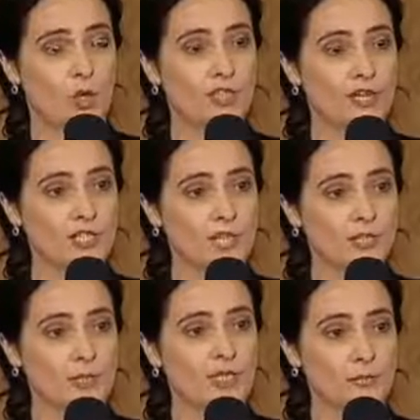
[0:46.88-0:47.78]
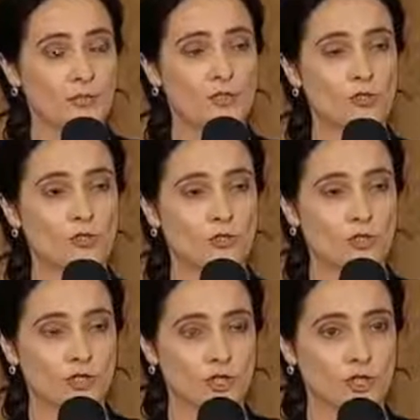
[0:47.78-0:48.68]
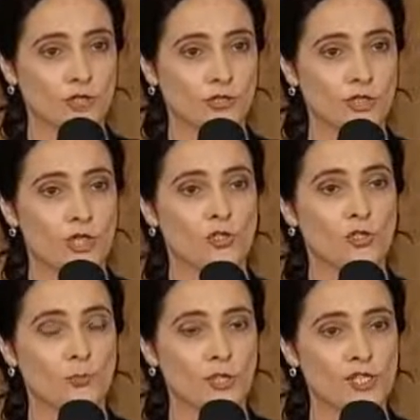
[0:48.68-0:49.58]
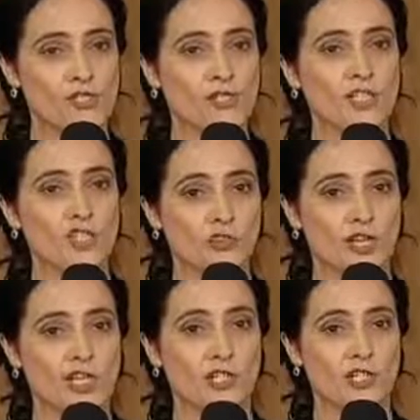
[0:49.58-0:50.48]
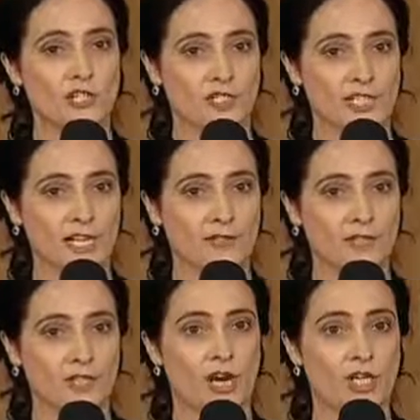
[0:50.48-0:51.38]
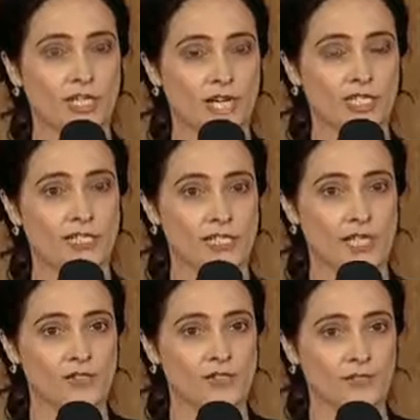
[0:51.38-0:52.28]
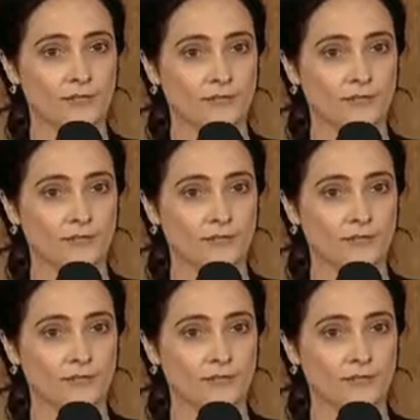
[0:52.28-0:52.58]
They are not being able to turn to the person that is trained in our staff, our guidance counsellor.